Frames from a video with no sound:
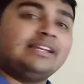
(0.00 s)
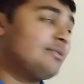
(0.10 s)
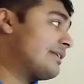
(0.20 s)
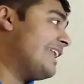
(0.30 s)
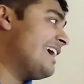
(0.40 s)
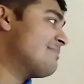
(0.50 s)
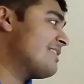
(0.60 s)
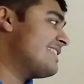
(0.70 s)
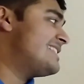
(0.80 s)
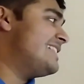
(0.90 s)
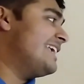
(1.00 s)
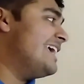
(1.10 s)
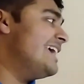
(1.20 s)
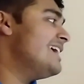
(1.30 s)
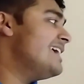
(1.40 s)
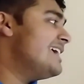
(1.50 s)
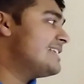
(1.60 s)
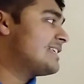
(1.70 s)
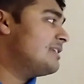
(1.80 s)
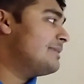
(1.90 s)
the little claim, but this thing here
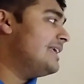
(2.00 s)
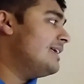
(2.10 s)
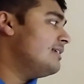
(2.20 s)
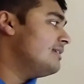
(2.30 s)
is going to be